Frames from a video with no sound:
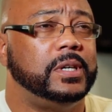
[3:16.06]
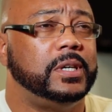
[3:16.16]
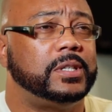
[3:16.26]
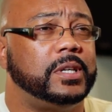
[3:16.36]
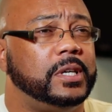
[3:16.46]

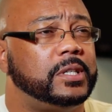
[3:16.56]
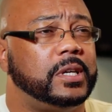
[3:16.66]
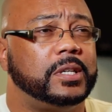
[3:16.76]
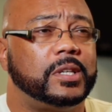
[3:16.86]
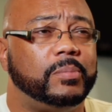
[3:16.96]
it's it's,
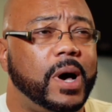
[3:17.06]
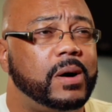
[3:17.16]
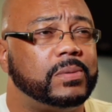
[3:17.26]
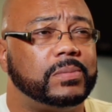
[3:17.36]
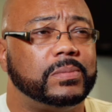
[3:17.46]
it's
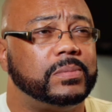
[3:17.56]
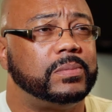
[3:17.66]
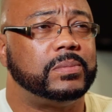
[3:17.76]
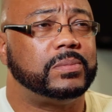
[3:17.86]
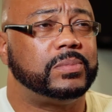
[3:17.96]
about
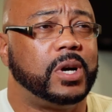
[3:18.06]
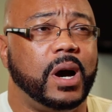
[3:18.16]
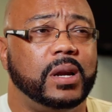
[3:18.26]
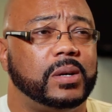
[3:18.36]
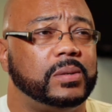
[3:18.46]

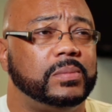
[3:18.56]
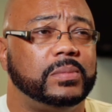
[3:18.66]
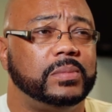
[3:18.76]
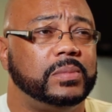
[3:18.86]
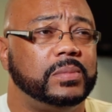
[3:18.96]
color.
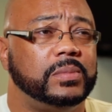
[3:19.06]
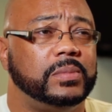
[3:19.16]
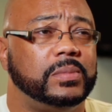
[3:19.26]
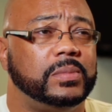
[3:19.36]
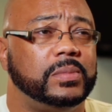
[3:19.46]

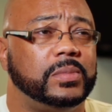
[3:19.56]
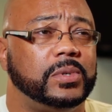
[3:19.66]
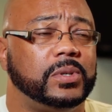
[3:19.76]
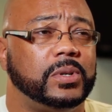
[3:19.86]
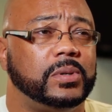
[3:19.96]

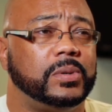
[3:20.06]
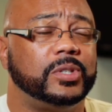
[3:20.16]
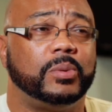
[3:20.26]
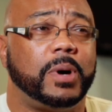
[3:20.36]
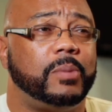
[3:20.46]
You know,
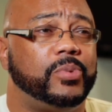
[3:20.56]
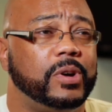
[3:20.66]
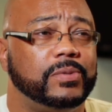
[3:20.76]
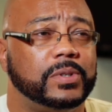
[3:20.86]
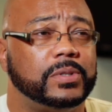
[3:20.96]
it's about
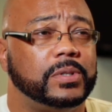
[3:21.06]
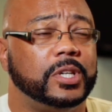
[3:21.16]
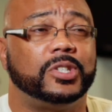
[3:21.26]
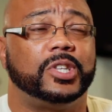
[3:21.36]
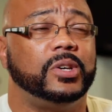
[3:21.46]
privilege.
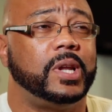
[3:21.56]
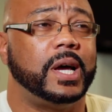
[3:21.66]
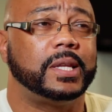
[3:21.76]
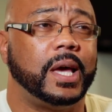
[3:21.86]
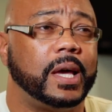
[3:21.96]
It's still
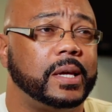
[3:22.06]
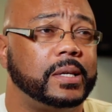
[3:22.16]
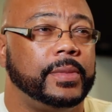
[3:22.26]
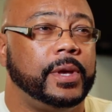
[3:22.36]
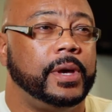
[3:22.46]
like that.
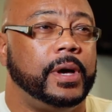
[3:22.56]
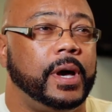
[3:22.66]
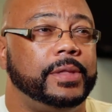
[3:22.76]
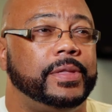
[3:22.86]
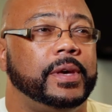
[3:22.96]

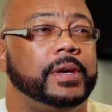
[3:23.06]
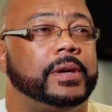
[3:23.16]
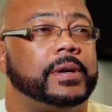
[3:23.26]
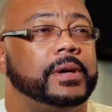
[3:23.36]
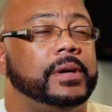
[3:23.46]
I
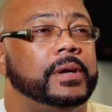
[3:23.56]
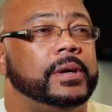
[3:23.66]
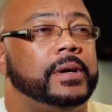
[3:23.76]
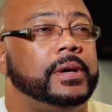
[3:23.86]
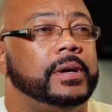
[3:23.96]
think
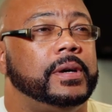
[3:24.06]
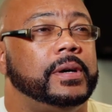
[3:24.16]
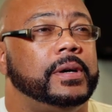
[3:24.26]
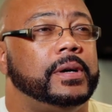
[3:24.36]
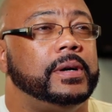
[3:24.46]

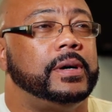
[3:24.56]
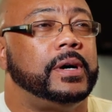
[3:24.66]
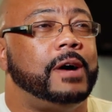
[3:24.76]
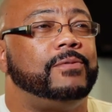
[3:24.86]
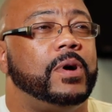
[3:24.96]

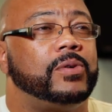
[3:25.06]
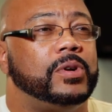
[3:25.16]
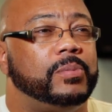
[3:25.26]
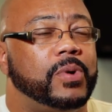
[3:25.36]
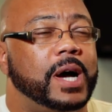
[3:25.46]
I've worked on
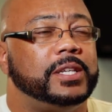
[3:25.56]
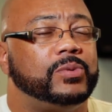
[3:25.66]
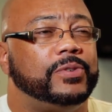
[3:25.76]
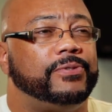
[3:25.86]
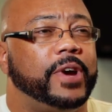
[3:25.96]
a project
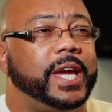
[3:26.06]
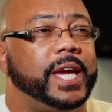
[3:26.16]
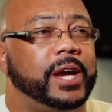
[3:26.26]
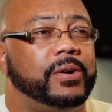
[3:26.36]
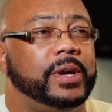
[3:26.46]
with Frank
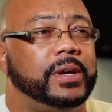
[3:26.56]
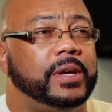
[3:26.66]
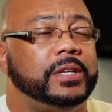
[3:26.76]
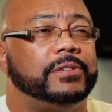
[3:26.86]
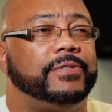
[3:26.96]
Gehry.
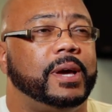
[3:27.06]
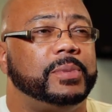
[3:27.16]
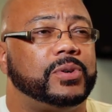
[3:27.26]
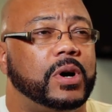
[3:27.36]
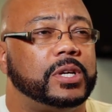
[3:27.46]
He's a
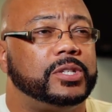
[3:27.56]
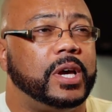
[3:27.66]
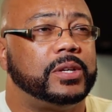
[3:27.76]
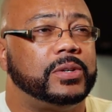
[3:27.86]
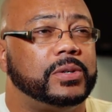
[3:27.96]
famous
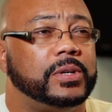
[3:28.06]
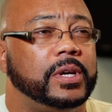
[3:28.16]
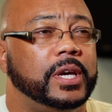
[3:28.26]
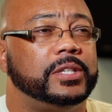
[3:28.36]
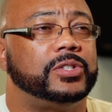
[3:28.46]
architect.
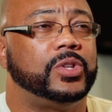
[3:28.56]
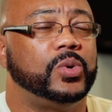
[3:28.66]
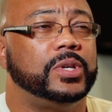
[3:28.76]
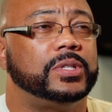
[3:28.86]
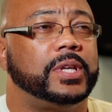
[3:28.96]
His
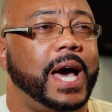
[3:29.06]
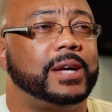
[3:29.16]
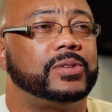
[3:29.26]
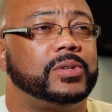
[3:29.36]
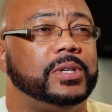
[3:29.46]
students
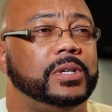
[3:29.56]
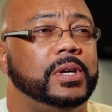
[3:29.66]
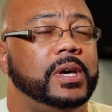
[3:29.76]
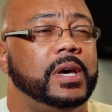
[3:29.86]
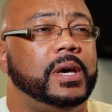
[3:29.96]
actually
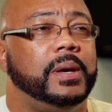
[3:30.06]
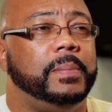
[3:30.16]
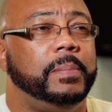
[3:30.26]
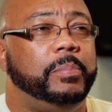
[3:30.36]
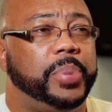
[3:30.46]

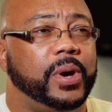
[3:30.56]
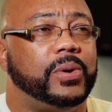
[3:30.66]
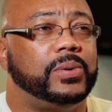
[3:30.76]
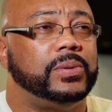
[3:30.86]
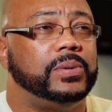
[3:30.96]
built